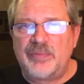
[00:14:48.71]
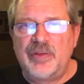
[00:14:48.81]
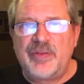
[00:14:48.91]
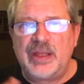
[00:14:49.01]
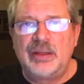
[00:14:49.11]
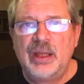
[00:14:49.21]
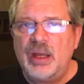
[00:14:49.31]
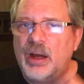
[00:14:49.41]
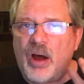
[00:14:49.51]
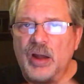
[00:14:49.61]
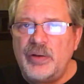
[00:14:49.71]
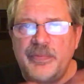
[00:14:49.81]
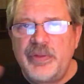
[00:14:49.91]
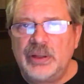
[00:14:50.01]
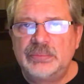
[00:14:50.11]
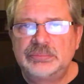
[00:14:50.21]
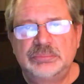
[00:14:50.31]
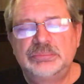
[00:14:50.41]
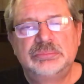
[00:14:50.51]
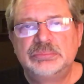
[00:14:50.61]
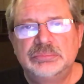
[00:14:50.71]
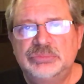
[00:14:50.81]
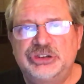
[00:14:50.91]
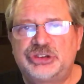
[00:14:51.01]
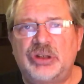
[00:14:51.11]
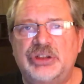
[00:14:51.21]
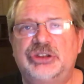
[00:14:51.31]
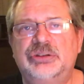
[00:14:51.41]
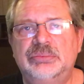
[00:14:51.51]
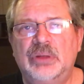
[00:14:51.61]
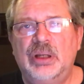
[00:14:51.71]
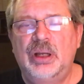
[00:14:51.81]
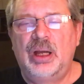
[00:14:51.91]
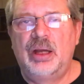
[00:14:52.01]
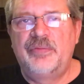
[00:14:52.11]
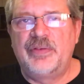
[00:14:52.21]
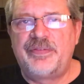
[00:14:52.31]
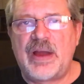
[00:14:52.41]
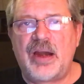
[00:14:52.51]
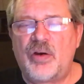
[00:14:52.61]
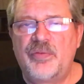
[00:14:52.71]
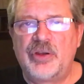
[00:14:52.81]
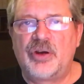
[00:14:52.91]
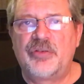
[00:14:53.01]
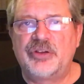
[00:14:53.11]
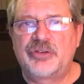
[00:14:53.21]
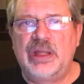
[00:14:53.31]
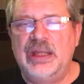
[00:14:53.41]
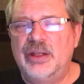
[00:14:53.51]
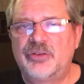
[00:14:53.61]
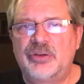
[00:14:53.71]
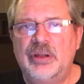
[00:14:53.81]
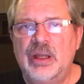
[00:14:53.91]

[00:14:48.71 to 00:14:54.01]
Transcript: Everything, all of the destruction of the fire over the earth is